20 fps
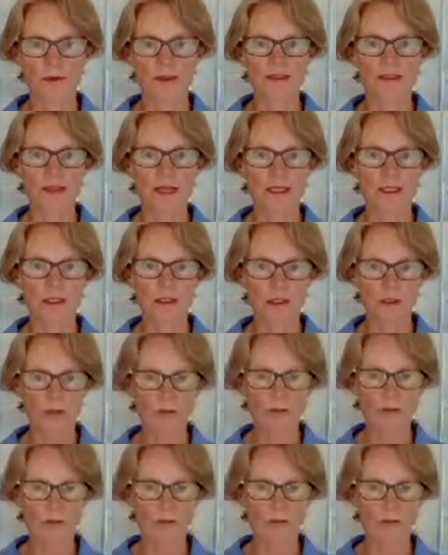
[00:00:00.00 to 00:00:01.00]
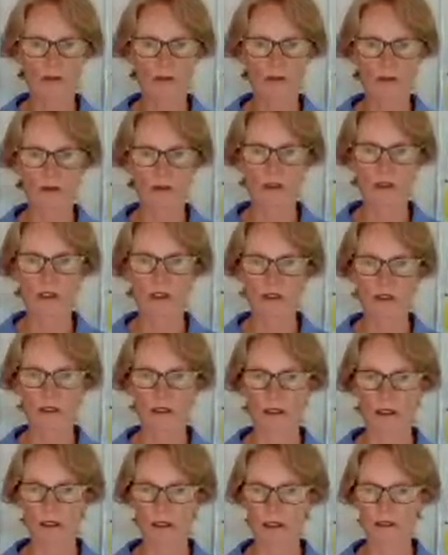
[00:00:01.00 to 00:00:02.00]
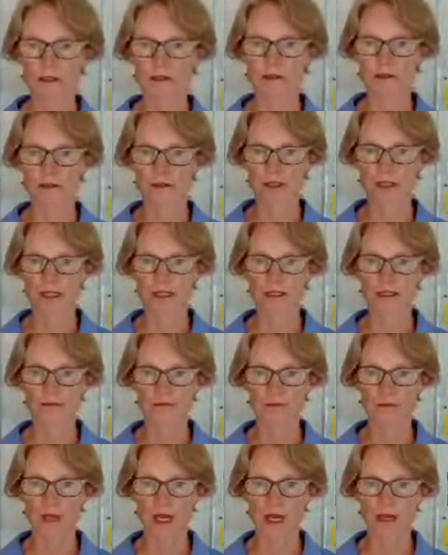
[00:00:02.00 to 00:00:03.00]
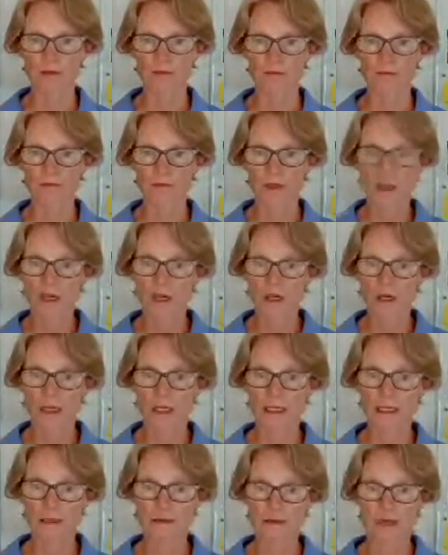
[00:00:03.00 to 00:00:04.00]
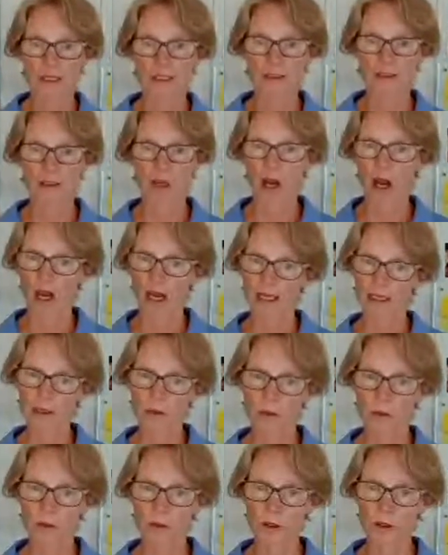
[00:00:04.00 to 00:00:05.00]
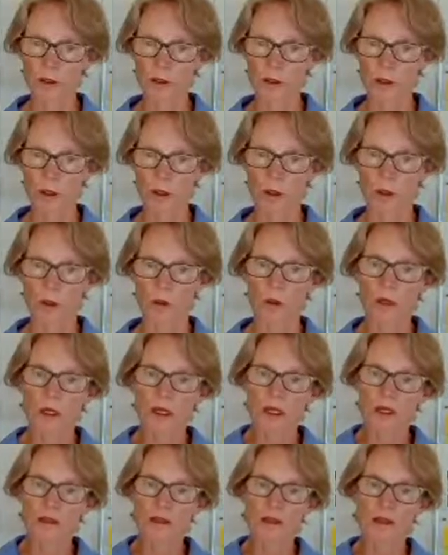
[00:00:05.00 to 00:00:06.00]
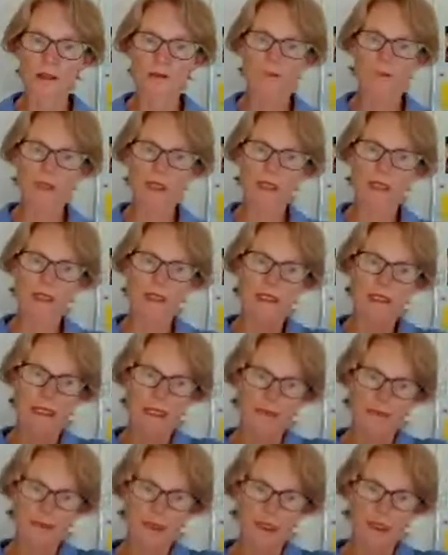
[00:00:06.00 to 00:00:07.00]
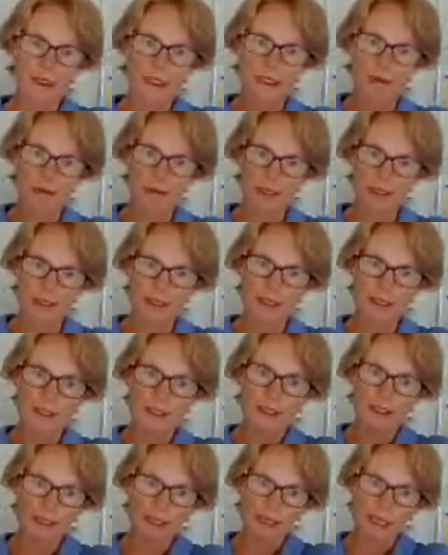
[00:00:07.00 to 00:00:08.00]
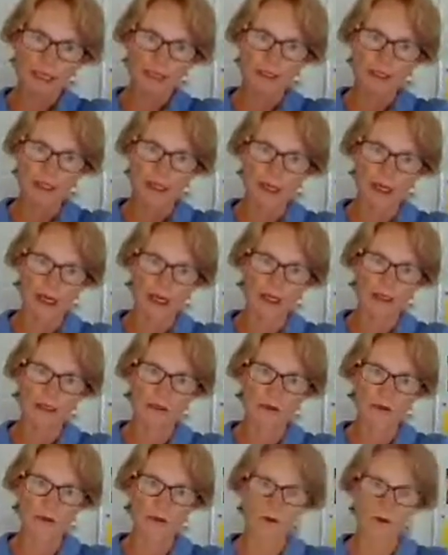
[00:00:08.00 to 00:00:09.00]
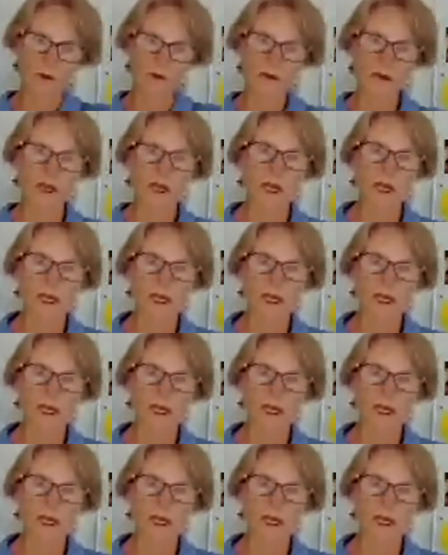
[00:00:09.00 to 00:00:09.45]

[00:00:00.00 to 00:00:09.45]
when they do learn their independent hindquarter control, those big steps they take where they disengage their hindquarters